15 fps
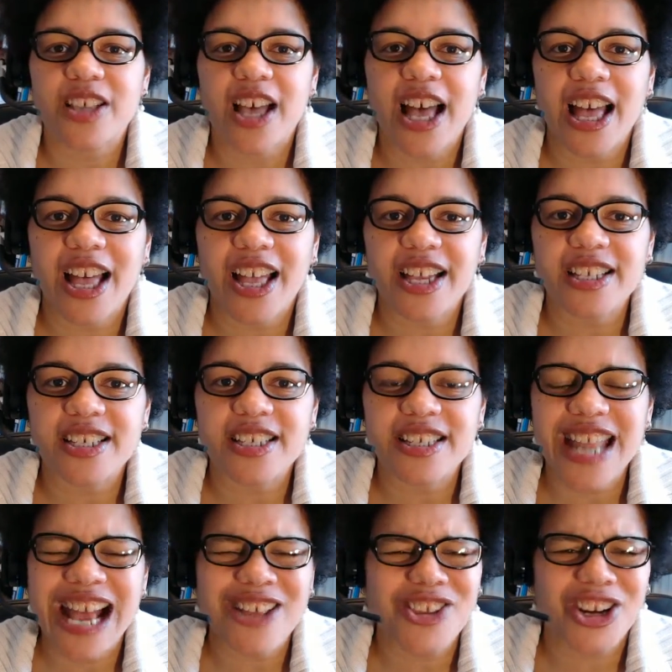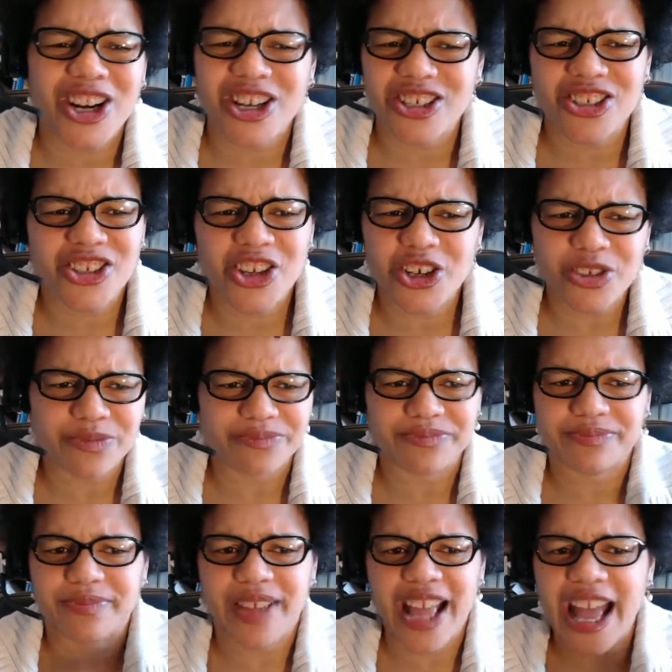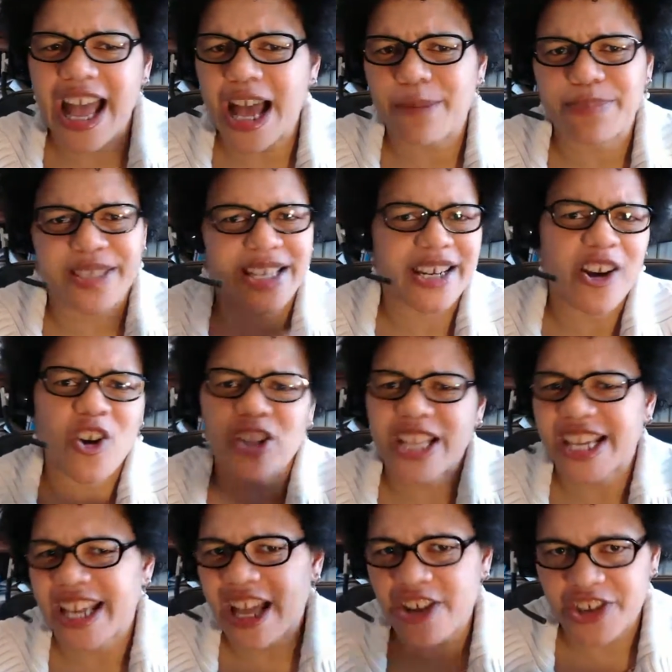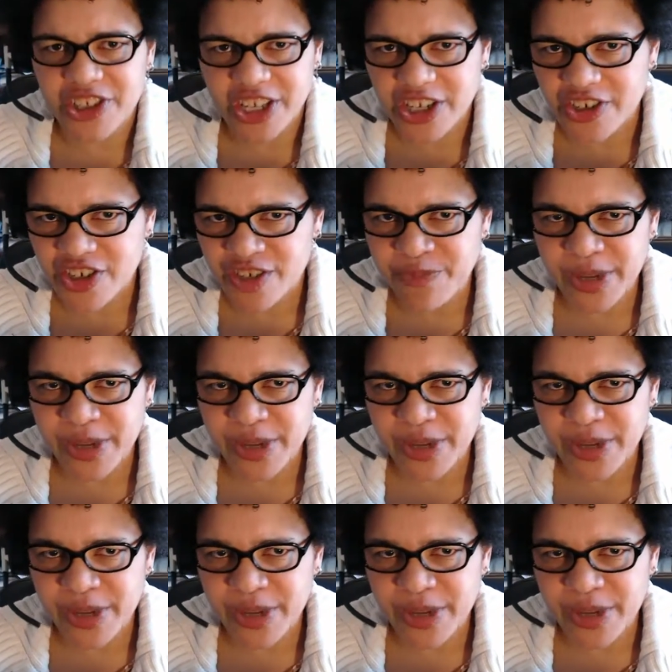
and now there are apps and online calculators.